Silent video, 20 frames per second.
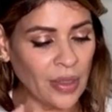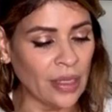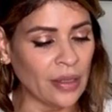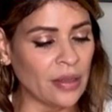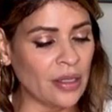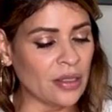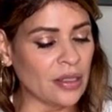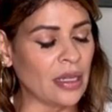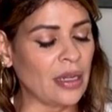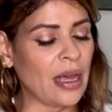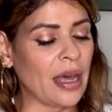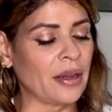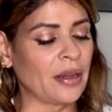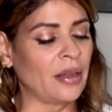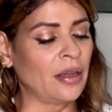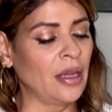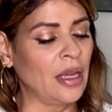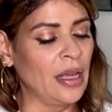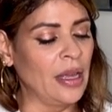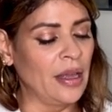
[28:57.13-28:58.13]
There's a
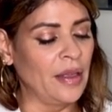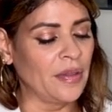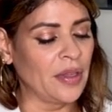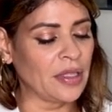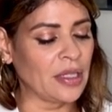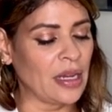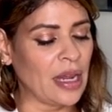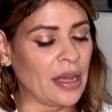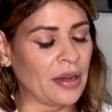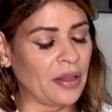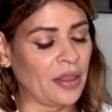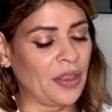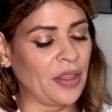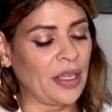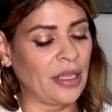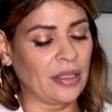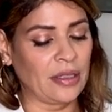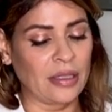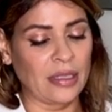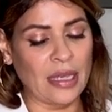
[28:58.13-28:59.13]
lot of
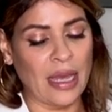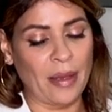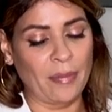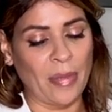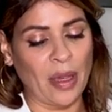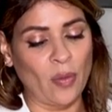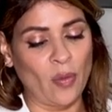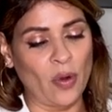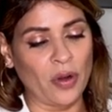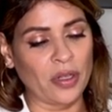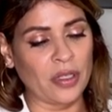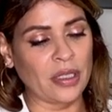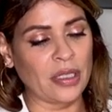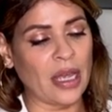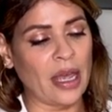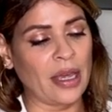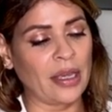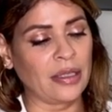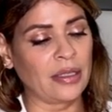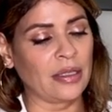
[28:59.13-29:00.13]
things that my water
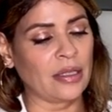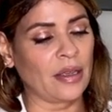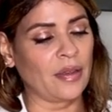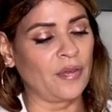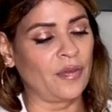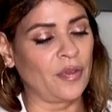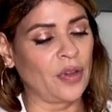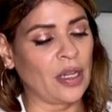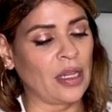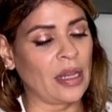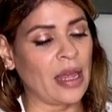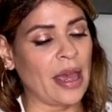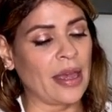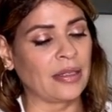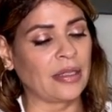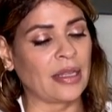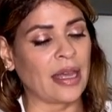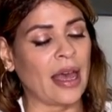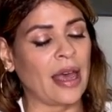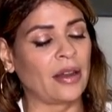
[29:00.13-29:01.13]
signs have
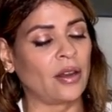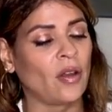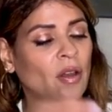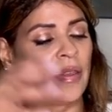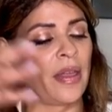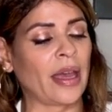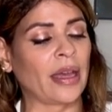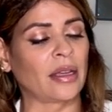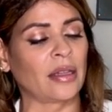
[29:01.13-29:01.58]
realized, that all that